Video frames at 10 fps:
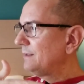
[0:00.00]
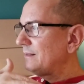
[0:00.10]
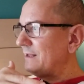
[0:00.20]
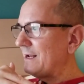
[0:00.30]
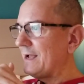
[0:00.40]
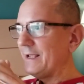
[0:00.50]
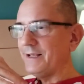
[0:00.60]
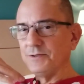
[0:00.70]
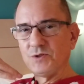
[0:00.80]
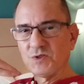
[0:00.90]
Then I
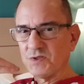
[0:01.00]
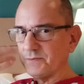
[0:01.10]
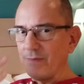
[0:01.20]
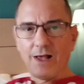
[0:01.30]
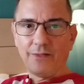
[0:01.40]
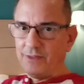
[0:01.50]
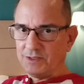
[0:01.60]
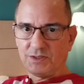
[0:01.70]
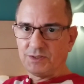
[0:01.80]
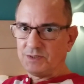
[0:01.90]
could smell the
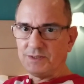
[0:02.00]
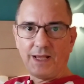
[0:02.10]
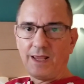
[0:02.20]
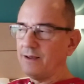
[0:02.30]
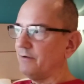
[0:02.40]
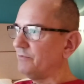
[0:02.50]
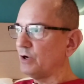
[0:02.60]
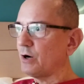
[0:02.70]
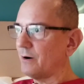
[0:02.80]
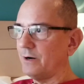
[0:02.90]
stink of the
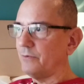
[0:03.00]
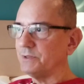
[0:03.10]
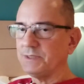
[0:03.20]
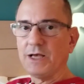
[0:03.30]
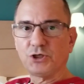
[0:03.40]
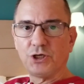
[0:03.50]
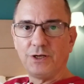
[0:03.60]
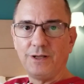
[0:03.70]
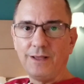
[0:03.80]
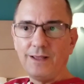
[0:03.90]
current
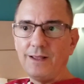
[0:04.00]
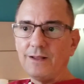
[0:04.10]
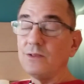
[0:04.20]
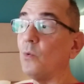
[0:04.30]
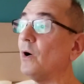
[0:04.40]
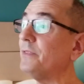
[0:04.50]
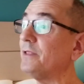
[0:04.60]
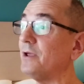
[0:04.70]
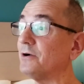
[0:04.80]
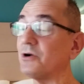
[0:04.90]
recession, the one
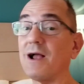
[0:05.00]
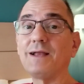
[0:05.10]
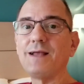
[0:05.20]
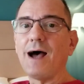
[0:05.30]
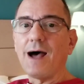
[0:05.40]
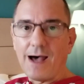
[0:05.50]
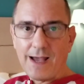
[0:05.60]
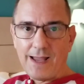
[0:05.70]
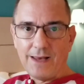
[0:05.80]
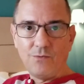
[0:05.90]
that they're trying to
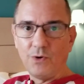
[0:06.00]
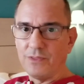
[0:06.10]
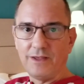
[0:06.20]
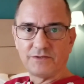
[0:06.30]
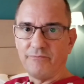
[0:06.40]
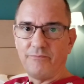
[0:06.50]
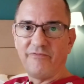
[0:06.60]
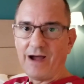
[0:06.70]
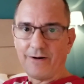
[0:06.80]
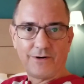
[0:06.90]
hide with this
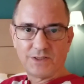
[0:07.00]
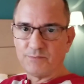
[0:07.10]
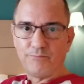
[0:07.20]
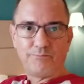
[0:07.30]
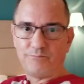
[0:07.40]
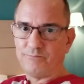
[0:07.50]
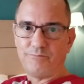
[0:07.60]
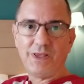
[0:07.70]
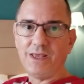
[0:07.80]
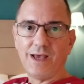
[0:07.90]
virus
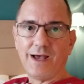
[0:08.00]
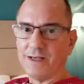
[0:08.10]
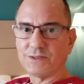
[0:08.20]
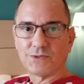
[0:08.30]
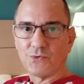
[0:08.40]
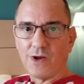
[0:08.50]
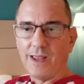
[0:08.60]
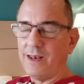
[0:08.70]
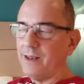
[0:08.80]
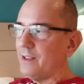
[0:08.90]
BS,
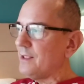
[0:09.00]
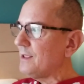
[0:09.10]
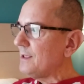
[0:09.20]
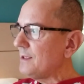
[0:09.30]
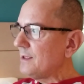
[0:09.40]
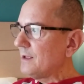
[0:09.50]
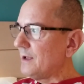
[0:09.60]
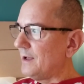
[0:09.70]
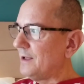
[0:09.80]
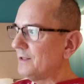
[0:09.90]
right?
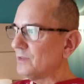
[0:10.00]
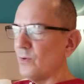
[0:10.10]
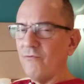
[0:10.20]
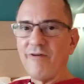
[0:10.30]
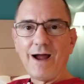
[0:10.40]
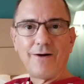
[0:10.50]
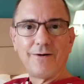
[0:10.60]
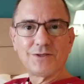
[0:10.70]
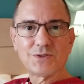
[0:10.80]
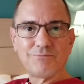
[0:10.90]
Uh, the
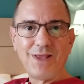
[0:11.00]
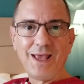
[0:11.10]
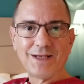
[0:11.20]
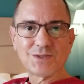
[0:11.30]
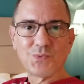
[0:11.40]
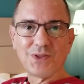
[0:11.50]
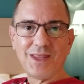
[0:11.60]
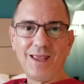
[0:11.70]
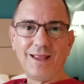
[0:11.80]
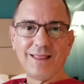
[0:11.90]
virus BS with
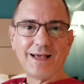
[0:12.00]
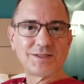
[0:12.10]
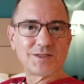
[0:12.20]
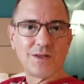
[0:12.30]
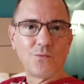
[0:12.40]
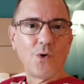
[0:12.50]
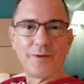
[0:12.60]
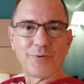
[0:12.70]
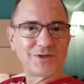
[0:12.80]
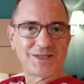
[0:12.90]
the less than
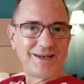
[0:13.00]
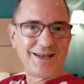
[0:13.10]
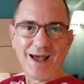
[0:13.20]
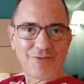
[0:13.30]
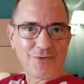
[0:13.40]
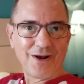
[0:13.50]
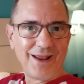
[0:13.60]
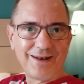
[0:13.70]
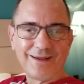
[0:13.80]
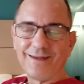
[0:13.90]
1% death rate